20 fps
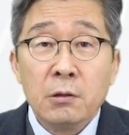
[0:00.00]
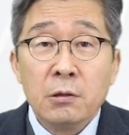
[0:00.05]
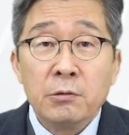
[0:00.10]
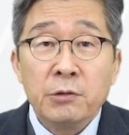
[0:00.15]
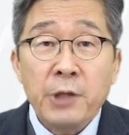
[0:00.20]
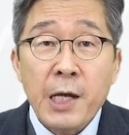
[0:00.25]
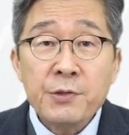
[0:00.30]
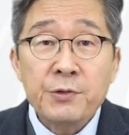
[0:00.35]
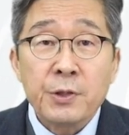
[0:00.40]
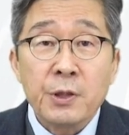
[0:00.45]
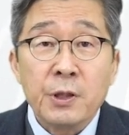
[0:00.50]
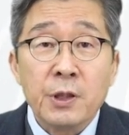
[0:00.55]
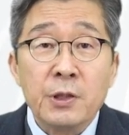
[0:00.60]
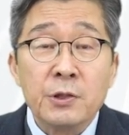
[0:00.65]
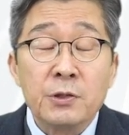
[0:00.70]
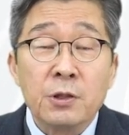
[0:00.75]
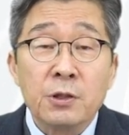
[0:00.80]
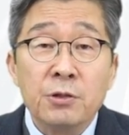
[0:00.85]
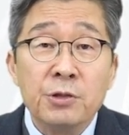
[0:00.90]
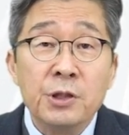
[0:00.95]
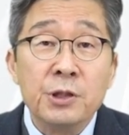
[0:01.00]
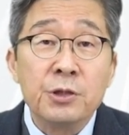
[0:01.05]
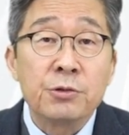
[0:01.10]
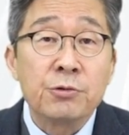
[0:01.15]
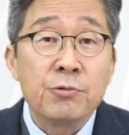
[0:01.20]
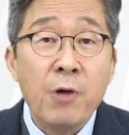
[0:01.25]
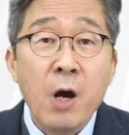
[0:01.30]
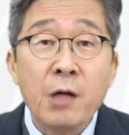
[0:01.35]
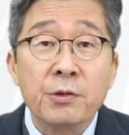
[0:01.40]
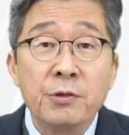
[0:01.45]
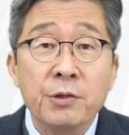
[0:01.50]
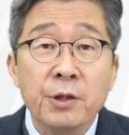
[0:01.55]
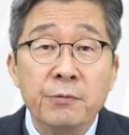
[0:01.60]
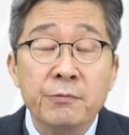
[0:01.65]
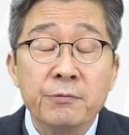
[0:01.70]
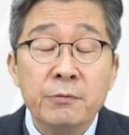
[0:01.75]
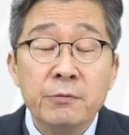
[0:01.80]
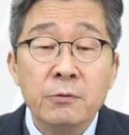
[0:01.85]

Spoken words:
testing is destructive,